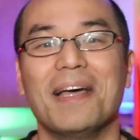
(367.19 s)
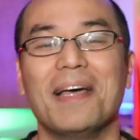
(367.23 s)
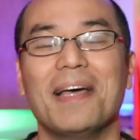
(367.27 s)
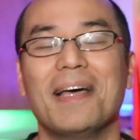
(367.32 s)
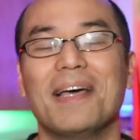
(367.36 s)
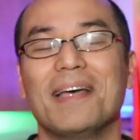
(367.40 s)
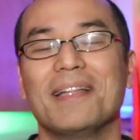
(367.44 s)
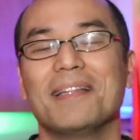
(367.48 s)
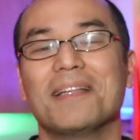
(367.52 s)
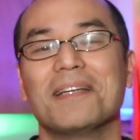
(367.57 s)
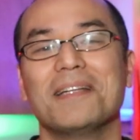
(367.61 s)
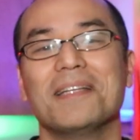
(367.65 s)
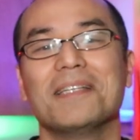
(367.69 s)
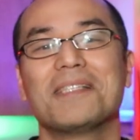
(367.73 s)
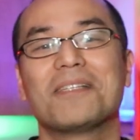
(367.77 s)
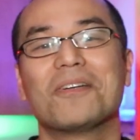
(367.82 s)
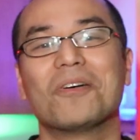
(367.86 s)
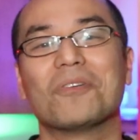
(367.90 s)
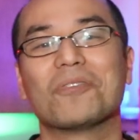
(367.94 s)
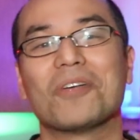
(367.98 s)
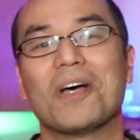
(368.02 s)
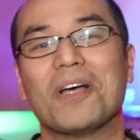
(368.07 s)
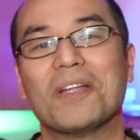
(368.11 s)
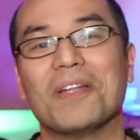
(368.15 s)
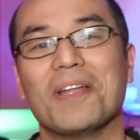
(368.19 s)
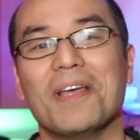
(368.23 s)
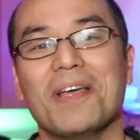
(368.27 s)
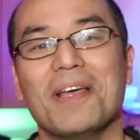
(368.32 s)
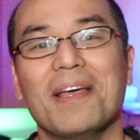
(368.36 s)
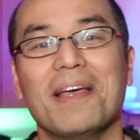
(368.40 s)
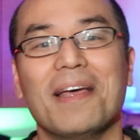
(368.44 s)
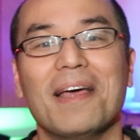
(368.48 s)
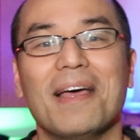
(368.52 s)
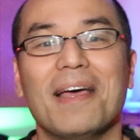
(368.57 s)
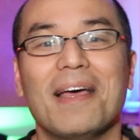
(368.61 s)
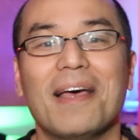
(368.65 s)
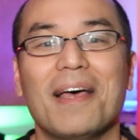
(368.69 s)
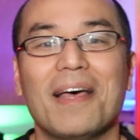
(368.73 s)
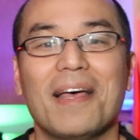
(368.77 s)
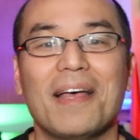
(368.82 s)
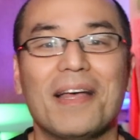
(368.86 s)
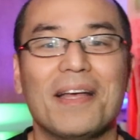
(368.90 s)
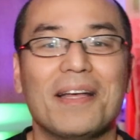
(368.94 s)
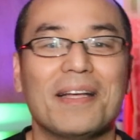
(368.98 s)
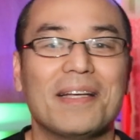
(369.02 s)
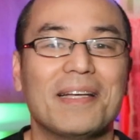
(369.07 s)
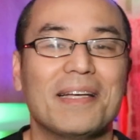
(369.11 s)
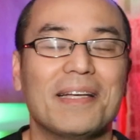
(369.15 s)
And the list goes on.
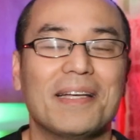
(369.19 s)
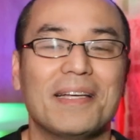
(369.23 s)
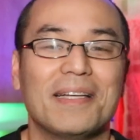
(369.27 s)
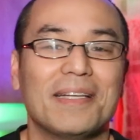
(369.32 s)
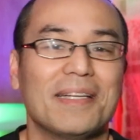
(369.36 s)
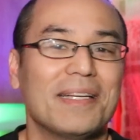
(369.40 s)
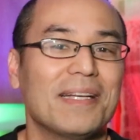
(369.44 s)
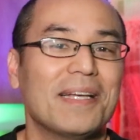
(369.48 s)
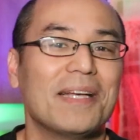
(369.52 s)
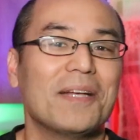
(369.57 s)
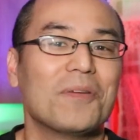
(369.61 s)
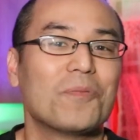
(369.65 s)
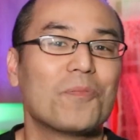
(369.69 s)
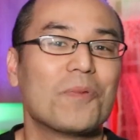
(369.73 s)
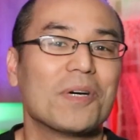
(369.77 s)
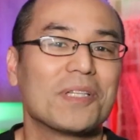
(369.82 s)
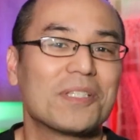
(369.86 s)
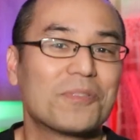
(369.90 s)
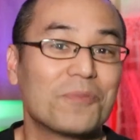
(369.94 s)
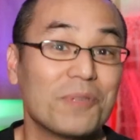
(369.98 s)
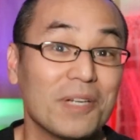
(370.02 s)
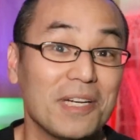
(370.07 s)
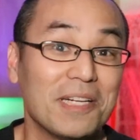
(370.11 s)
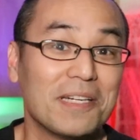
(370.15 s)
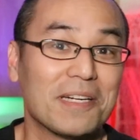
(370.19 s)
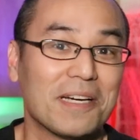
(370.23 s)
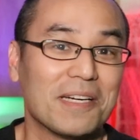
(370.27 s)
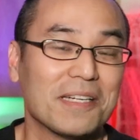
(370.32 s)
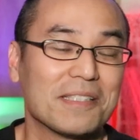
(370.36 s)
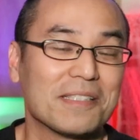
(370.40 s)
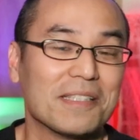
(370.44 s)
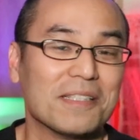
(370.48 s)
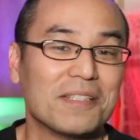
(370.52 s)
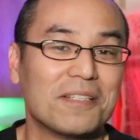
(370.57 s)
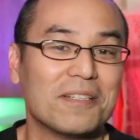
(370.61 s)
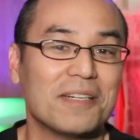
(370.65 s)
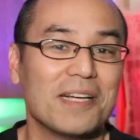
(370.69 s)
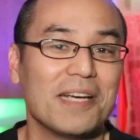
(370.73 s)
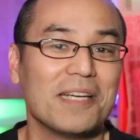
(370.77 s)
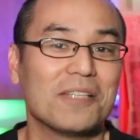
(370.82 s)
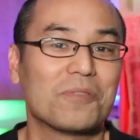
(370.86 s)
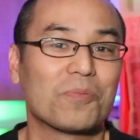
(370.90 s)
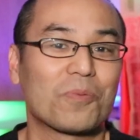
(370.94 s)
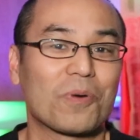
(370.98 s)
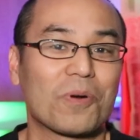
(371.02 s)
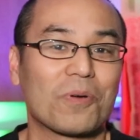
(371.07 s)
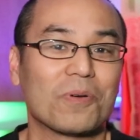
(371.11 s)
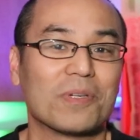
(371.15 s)
And what's really nice in
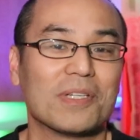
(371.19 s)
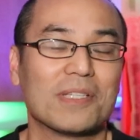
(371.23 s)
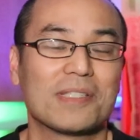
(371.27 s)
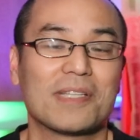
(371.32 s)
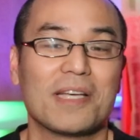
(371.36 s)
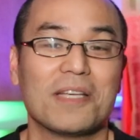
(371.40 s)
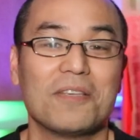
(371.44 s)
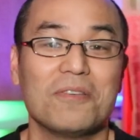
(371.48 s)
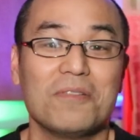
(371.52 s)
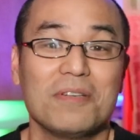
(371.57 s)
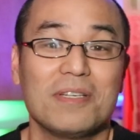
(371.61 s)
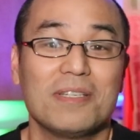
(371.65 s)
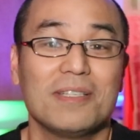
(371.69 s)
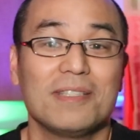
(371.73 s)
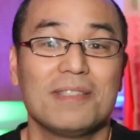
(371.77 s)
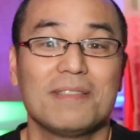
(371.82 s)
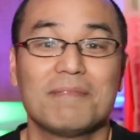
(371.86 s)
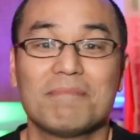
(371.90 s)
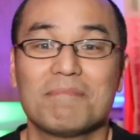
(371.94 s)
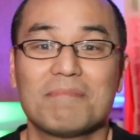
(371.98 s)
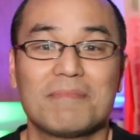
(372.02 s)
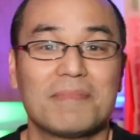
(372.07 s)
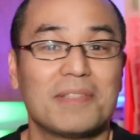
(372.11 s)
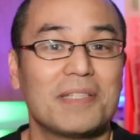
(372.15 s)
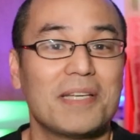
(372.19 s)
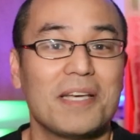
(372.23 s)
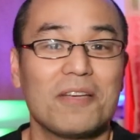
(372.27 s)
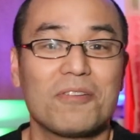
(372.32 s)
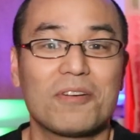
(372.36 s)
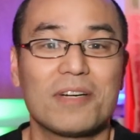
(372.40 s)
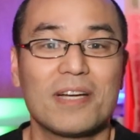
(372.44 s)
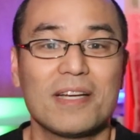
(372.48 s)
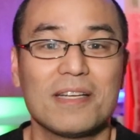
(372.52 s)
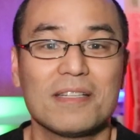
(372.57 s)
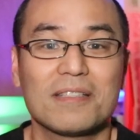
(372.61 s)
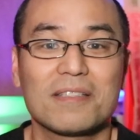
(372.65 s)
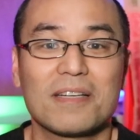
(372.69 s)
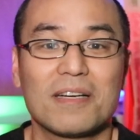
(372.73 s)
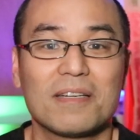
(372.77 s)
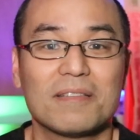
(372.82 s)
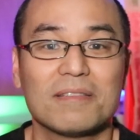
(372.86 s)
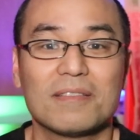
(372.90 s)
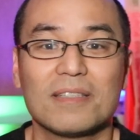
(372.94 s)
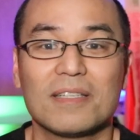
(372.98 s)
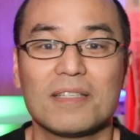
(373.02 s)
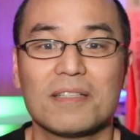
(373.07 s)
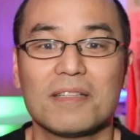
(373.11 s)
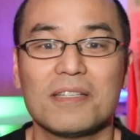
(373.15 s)
today's world is that you could get your hands
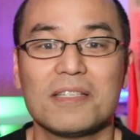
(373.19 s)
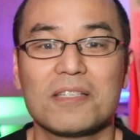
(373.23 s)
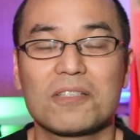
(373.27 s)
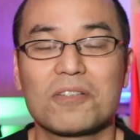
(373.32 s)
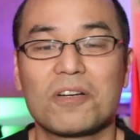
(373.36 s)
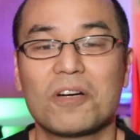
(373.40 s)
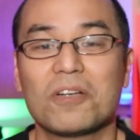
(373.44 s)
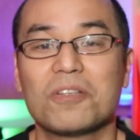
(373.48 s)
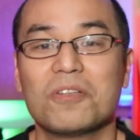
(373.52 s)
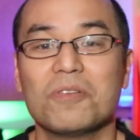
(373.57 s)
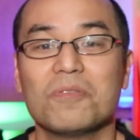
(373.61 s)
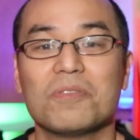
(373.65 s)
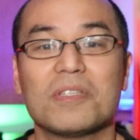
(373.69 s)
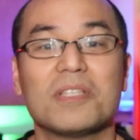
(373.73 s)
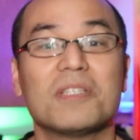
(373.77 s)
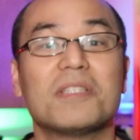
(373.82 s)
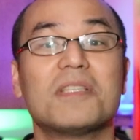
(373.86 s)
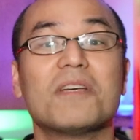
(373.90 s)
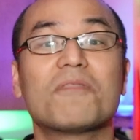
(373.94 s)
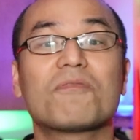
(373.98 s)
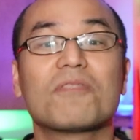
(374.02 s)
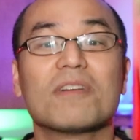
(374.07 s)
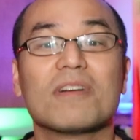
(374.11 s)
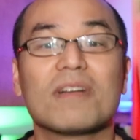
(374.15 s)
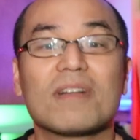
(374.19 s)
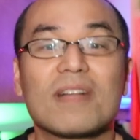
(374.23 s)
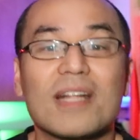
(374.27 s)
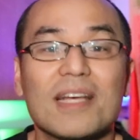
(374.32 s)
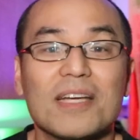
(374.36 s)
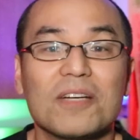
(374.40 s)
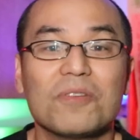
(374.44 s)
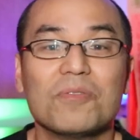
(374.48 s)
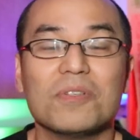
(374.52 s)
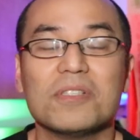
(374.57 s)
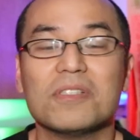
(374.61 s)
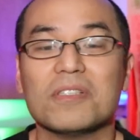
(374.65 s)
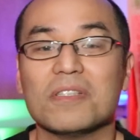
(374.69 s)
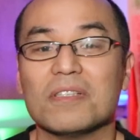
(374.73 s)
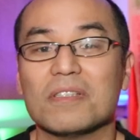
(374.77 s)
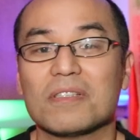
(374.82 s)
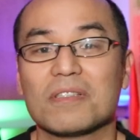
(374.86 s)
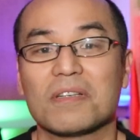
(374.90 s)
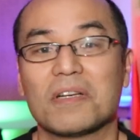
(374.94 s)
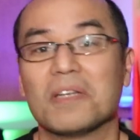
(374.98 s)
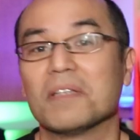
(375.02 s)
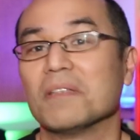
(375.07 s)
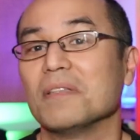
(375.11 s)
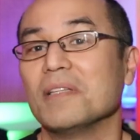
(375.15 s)
on these cartoons in different
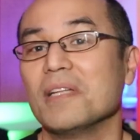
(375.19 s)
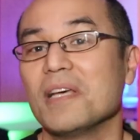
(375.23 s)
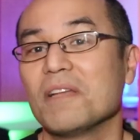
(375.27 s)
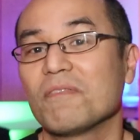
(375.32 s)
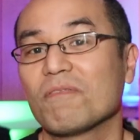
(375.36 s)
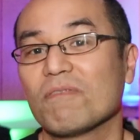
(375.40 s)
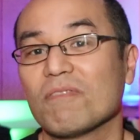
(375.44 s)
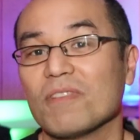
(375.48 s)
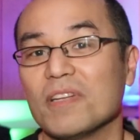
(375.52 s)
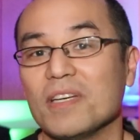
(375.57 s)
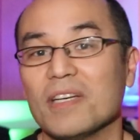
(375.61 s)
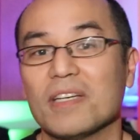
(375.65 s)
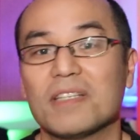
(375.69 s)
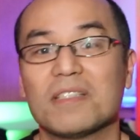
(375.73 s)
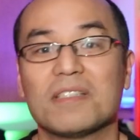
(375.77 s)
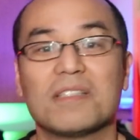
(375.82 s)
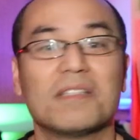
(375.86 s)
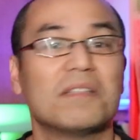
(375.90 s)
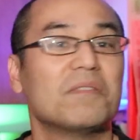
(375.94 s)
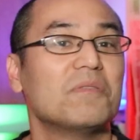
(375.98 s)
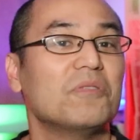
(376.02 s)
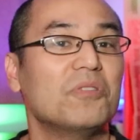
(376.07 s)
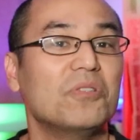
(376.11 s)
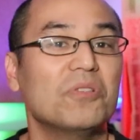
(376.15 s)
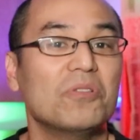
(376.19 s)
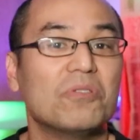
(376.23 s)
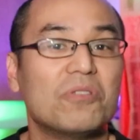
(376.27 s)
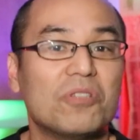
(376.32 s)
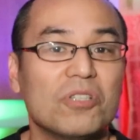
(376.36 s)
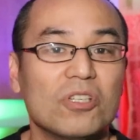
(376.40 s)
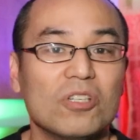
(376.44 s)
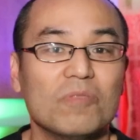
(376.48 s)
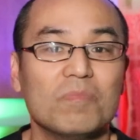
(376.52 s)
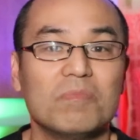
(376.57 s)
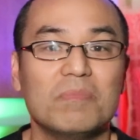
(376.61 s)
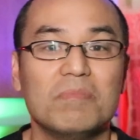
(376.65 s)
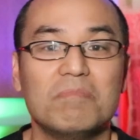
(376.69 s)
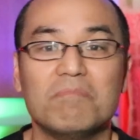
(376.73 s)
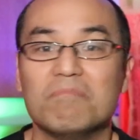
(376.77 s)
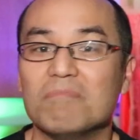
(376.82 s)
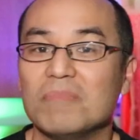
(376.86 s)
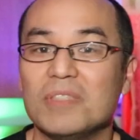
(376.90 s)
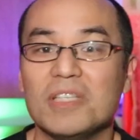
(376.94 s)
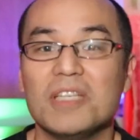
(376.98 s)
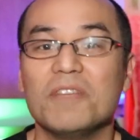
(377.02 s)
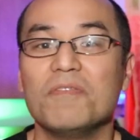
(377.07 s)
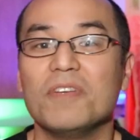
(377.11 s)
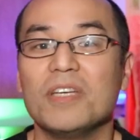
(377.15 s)
languages on Netflix, YouTube,
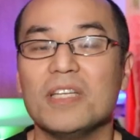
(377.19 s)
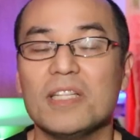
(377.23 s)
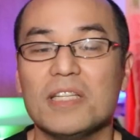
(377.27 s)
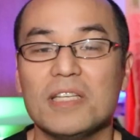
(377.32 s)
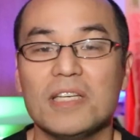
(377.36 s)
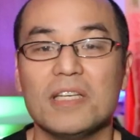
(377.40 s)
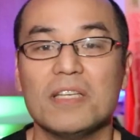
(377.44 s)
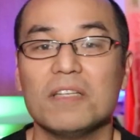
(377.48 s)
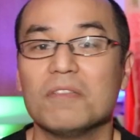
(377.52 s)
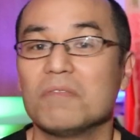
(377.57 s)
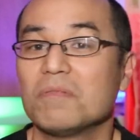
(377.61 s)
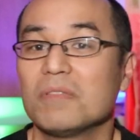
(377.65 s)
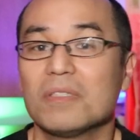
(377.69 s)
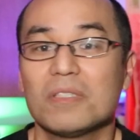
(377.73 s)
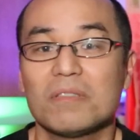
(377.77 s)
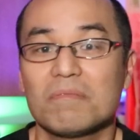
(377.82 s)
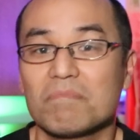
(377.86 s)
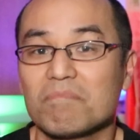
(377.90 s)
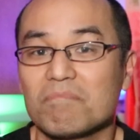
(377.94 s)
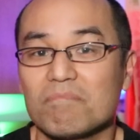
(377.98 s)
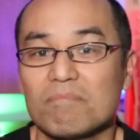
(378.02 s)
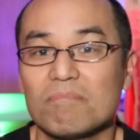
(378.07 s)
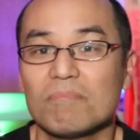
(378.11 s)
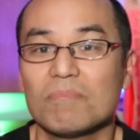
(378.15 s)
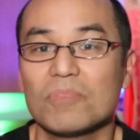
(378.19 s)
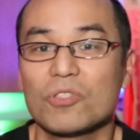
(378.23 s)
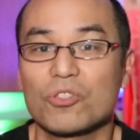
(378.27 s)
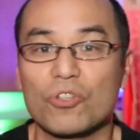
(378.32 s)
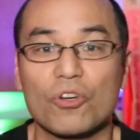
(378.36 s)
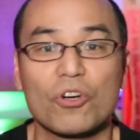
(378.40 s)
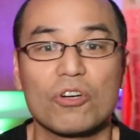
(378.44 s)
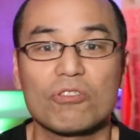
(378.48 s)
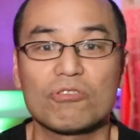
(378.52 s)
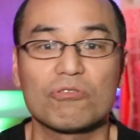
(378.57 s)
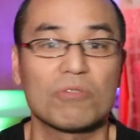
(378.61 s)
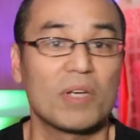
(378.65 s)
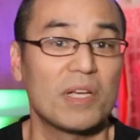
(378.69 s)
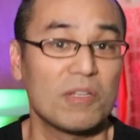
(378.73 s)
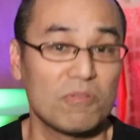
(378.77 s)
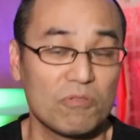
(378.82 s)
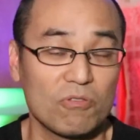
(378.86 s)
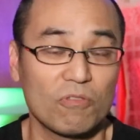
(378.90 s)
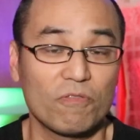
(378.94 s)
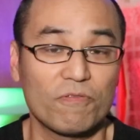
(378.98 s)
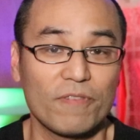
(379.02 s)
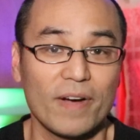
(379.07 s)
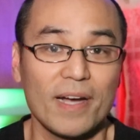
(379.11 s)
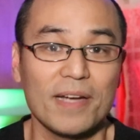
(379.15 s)
DVDs. Just search and
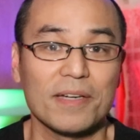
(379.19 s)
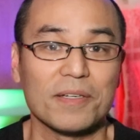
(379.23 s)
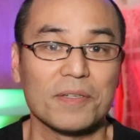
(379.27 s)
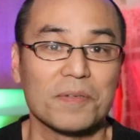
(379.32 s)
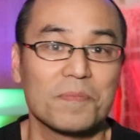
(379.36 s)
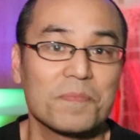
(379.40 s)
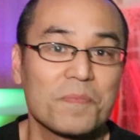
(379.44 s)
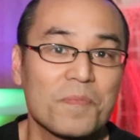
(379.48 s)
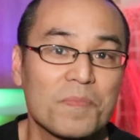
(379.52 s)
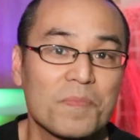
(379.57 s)
you'll find.